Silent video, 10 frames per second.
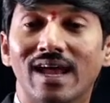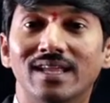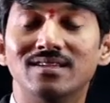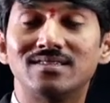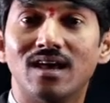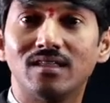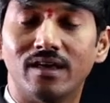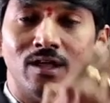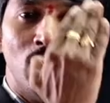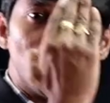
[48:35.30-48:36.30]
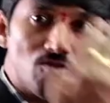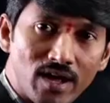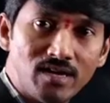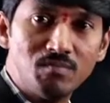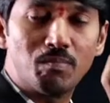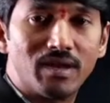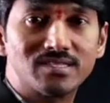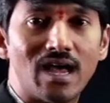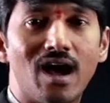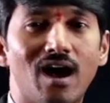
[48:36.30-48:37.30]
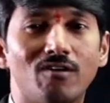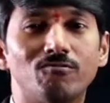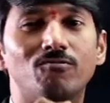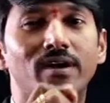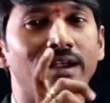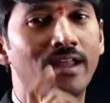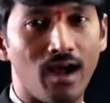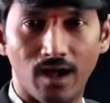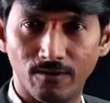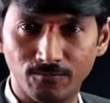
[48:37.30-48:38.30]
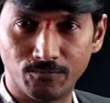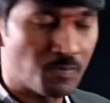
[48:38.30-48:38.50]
tangents are there? 1 plus half, 1.5.